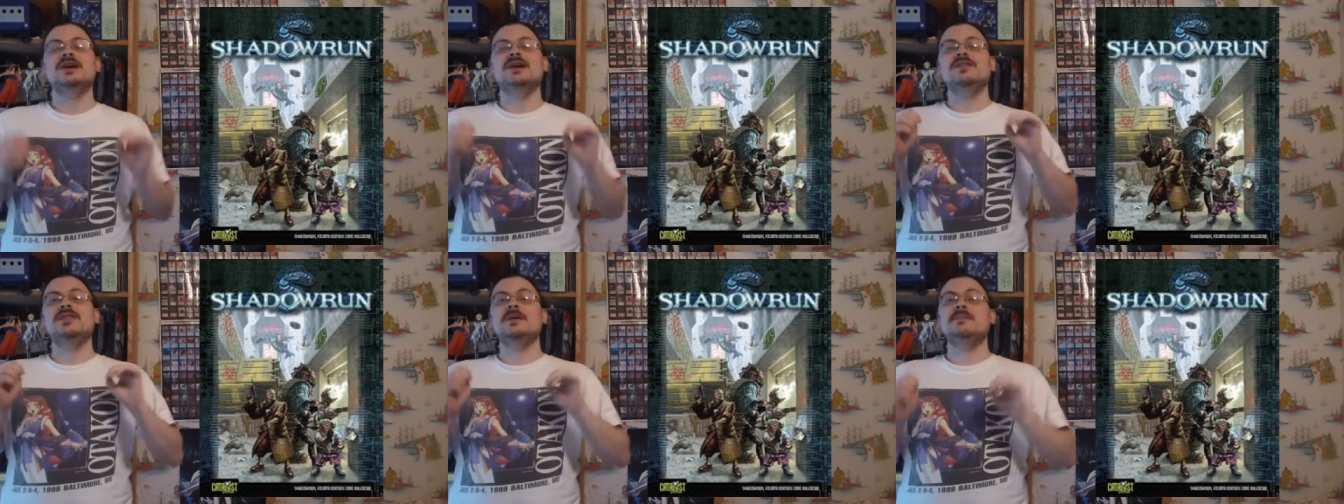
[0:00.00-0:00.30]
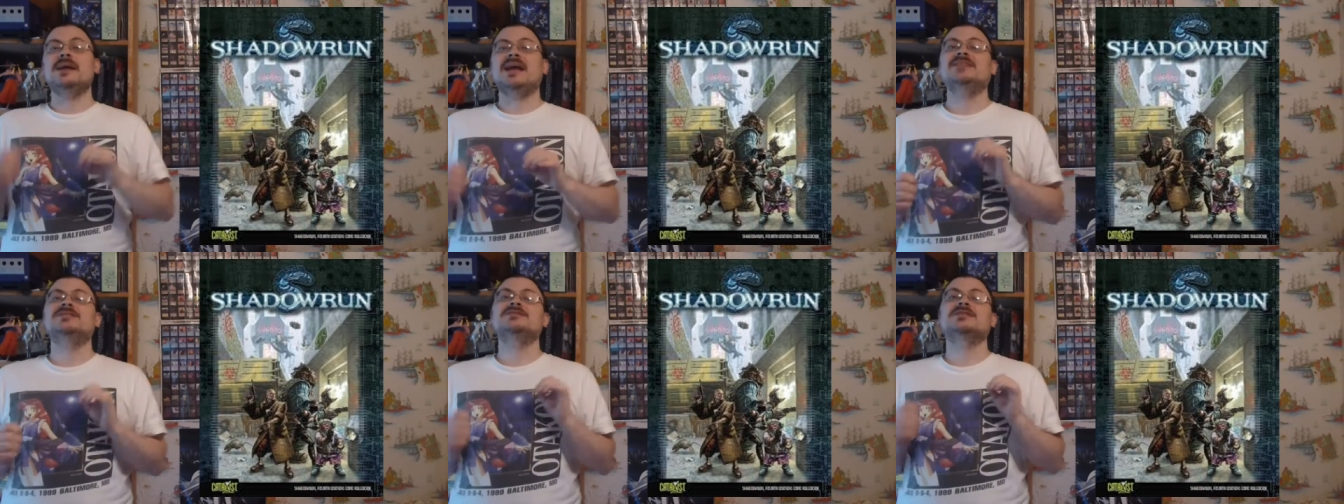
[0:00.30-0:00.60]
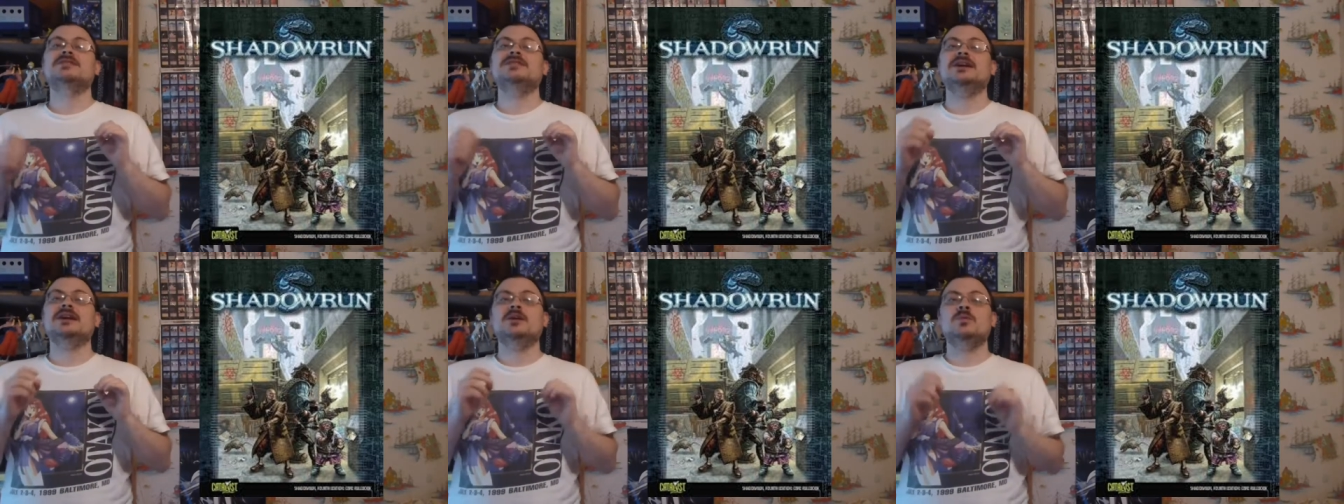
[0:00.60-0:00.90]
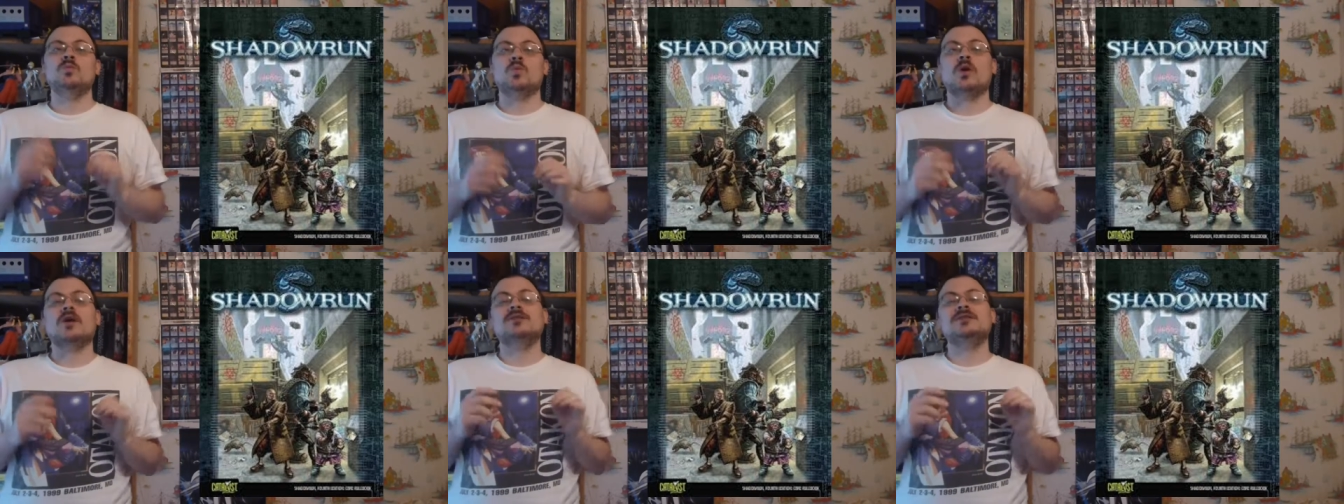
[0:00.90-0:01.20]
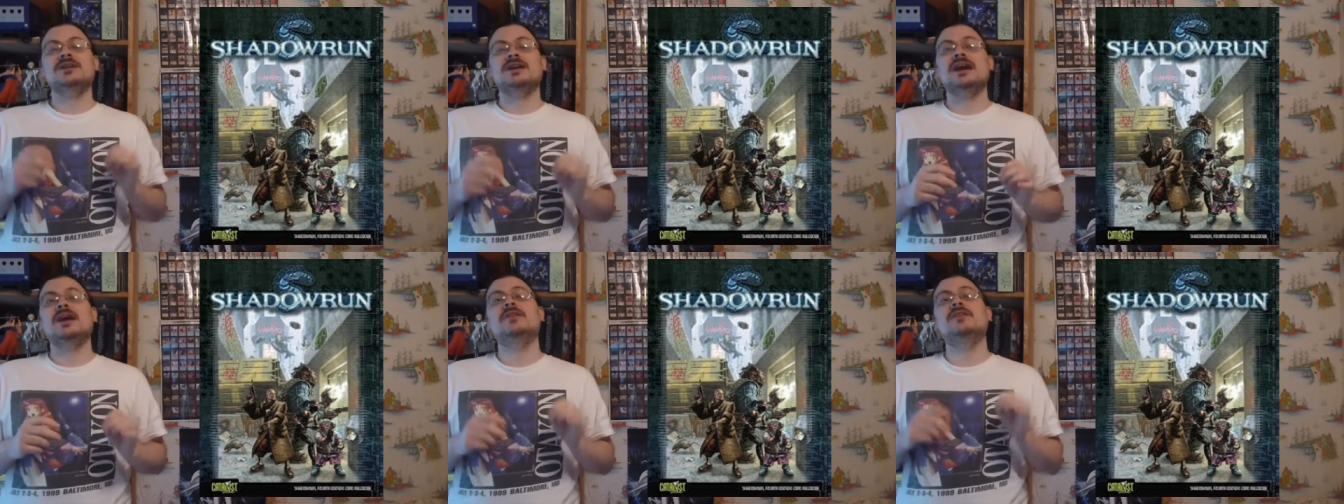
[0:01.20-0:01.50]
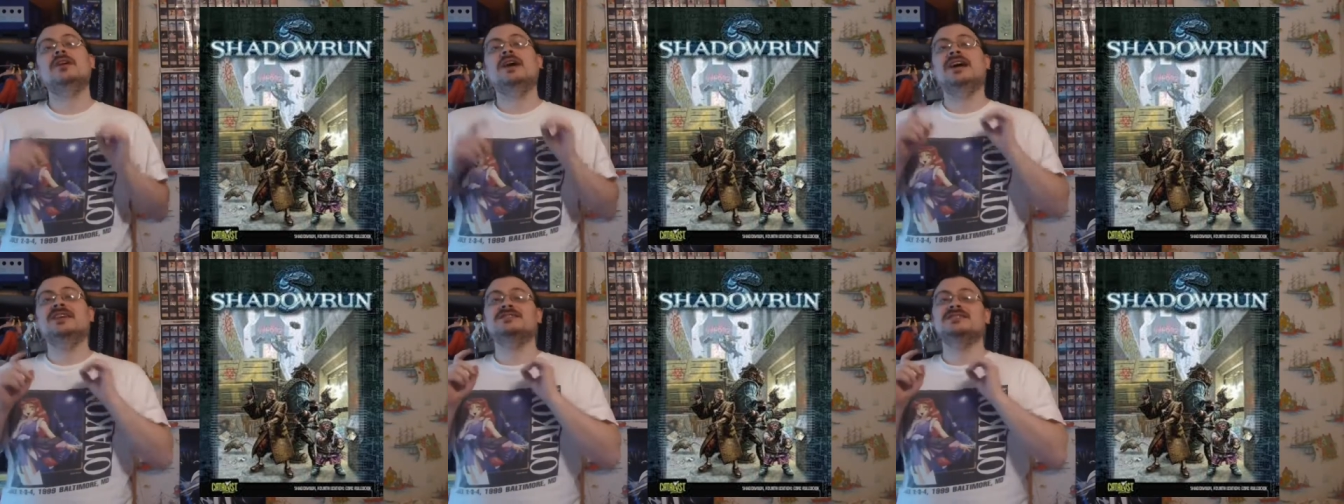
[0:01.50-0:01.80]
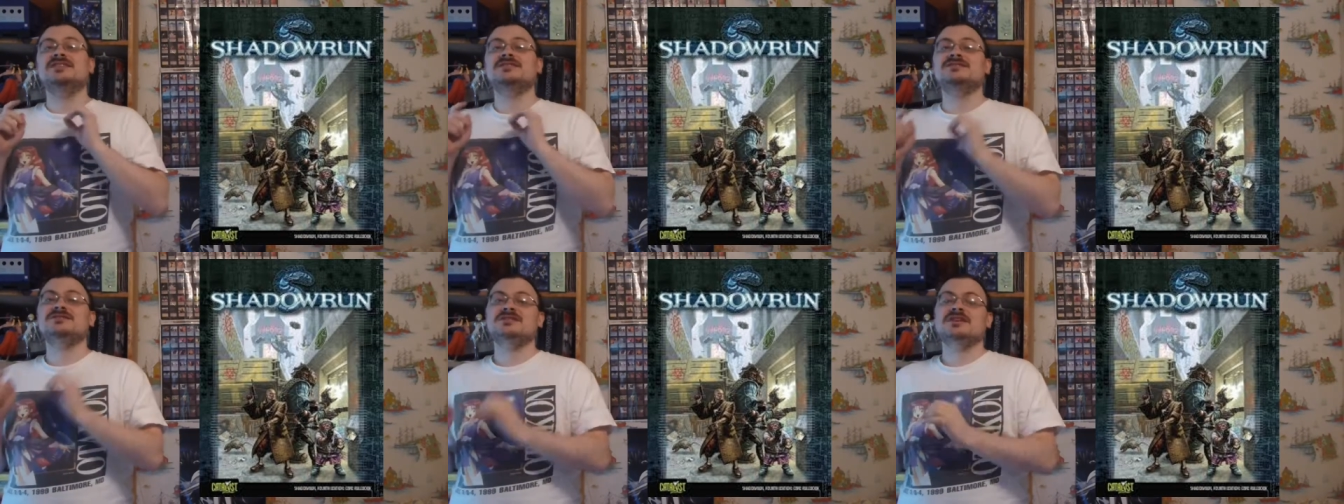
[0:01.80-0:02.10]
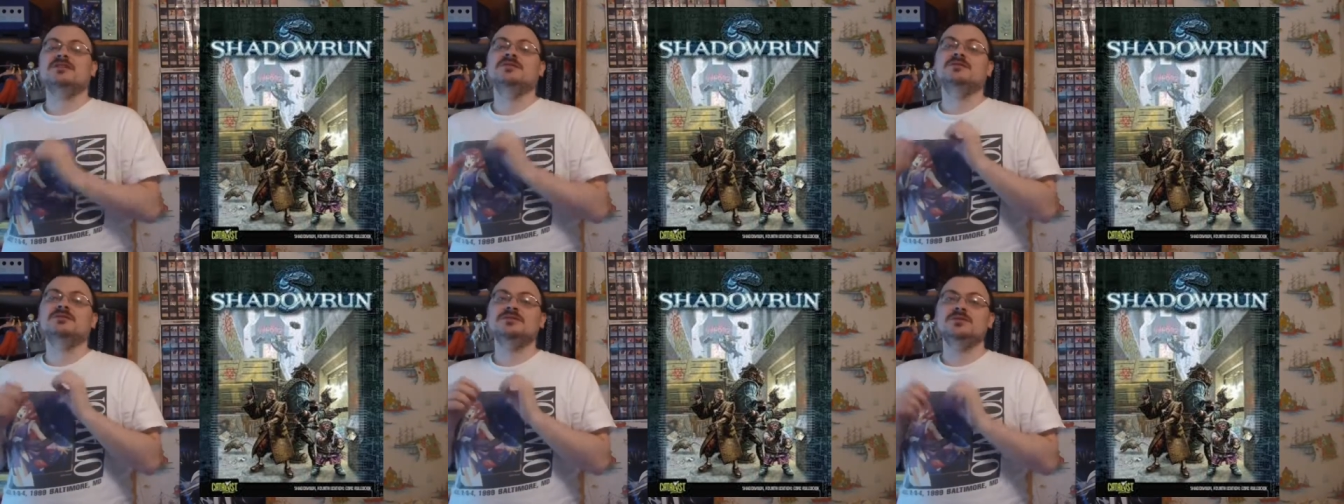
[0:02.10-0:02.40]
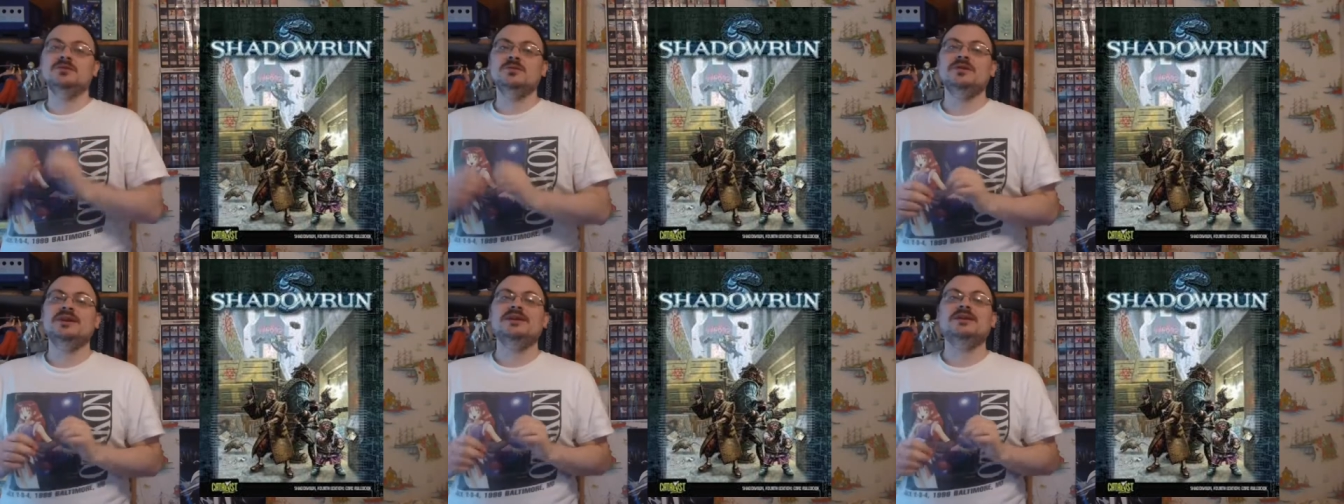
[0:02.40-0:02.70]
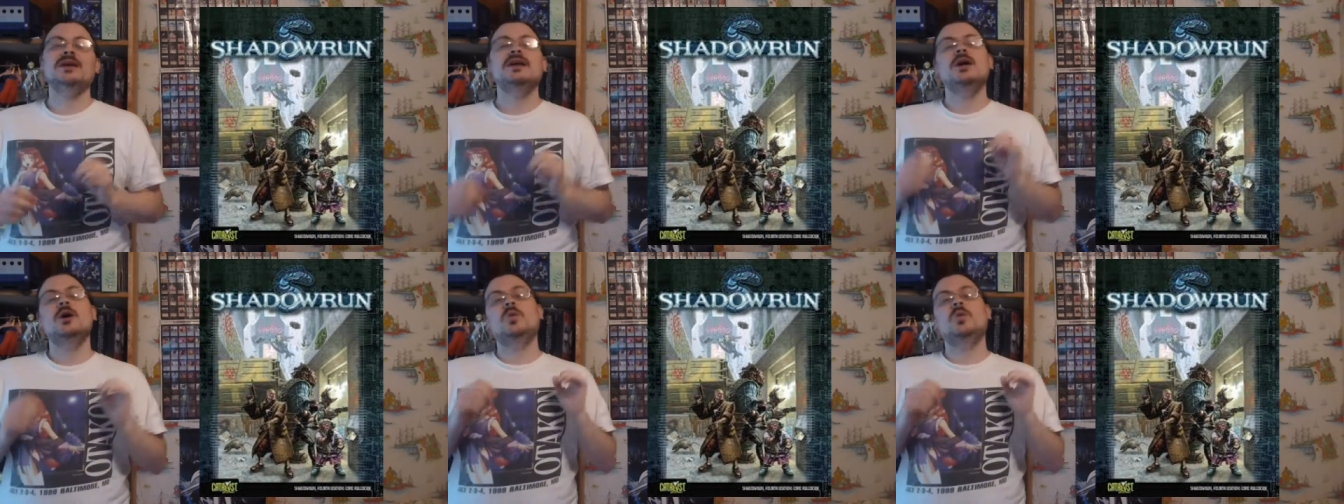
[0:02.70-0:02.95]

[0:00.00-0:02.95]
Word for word: They basically can work together as a single unit,